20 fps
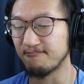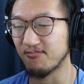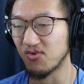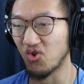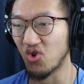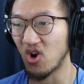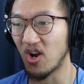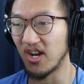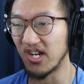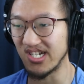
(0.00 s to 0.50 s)

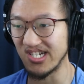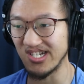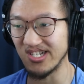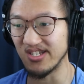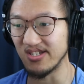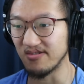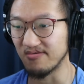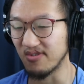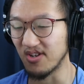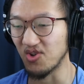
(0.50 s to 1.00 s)
crying,
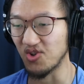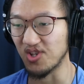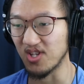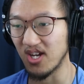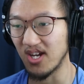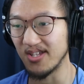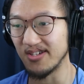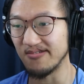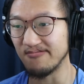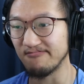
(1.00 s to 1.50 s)
and I just
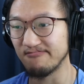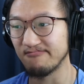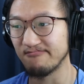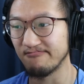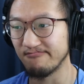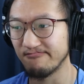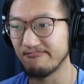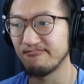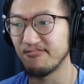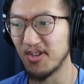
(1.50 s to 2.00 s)
kind of,
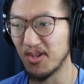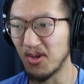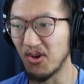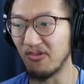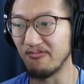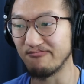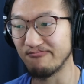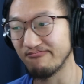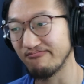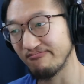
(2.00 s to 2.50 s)
you
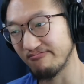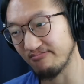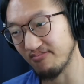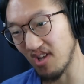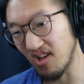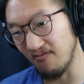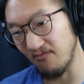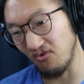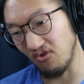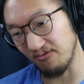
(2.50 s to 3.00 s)
know,
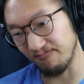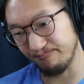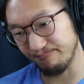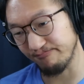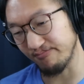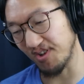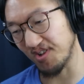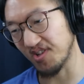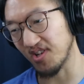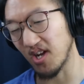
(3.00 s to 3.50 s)
gave her
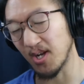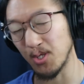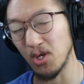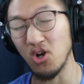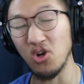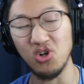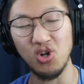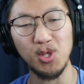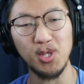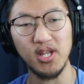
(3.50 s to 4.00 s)
a side
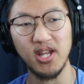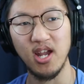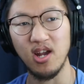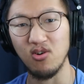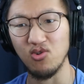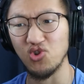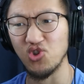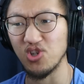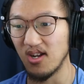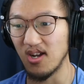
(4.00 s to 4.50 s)
hug on the
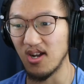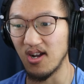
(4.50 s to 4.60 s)
couch.